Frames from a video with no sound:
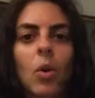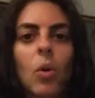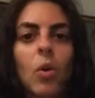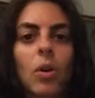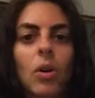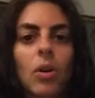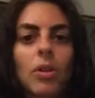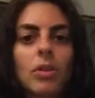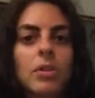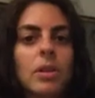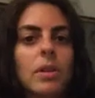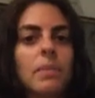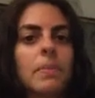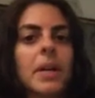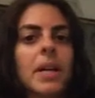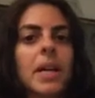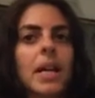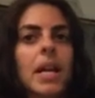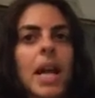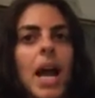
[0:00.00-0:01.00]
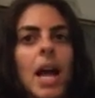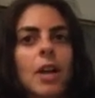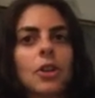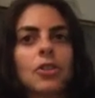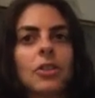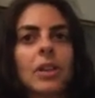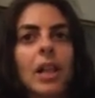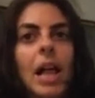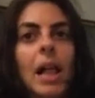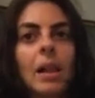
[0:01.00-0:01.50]
or you could pick a
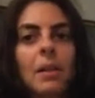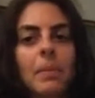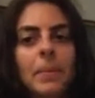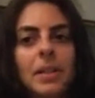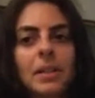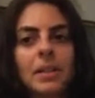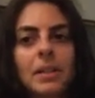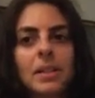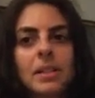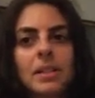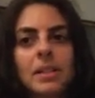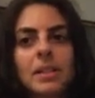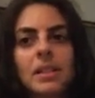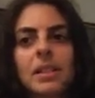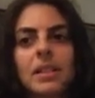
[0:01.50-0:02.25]
natural element